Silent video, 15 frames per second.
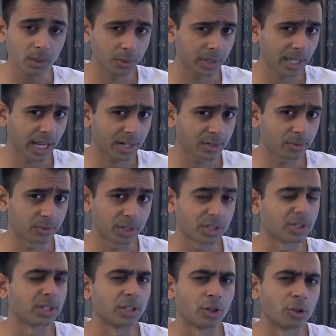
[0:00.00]
with the actual
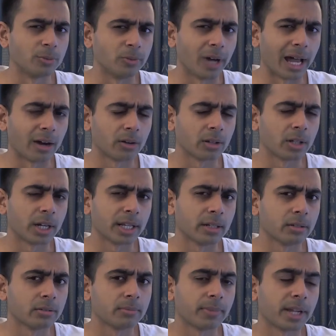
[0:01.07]
just normal
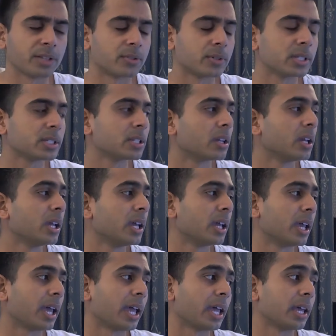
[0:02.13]
alkaline batteries,
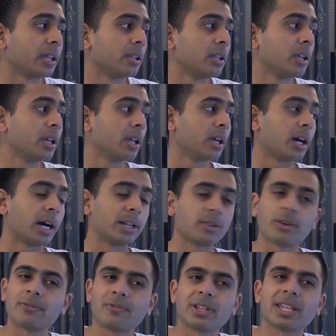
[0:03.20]
and I
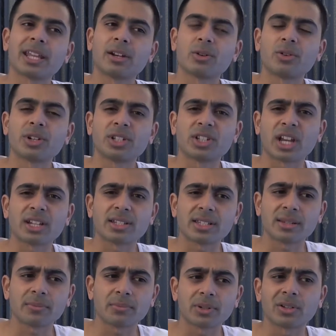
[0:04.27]
don't really get annoyed changing
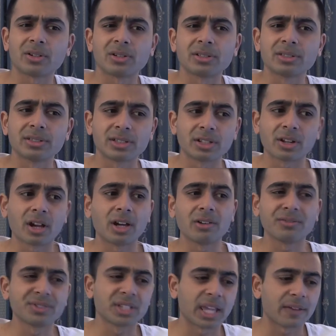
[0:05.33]
them because you know I
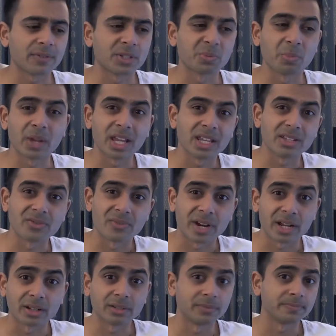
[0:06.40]
always have spares
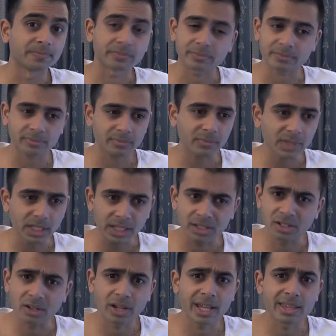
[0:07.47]
around, you
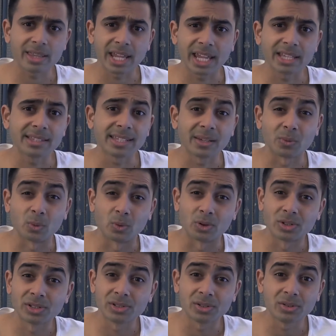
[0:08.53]
know, and the headset
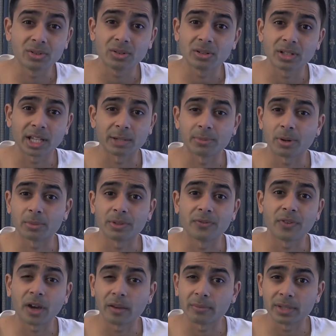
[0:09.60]
warns you like probably
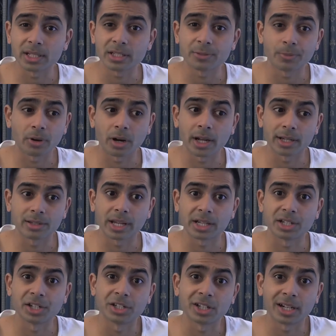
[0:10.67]
five minutes prior to
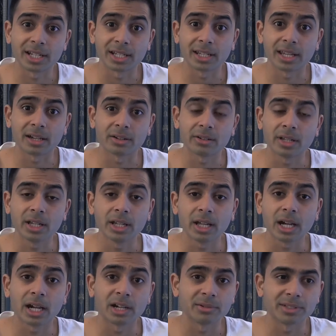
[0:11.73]
actually shutting down.
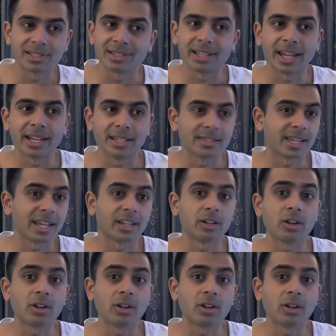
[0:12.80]
Um, this lady saying